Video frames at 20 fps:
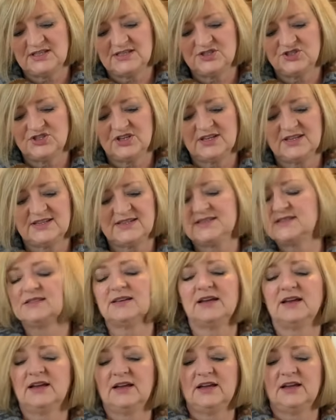just
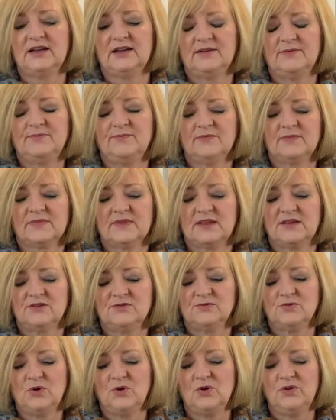
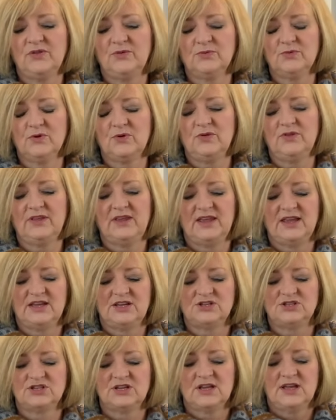rolled the
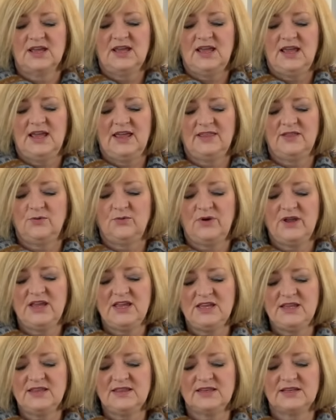edge. And the
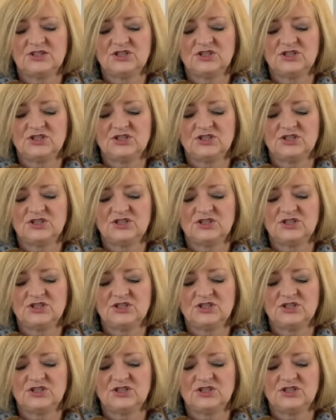way that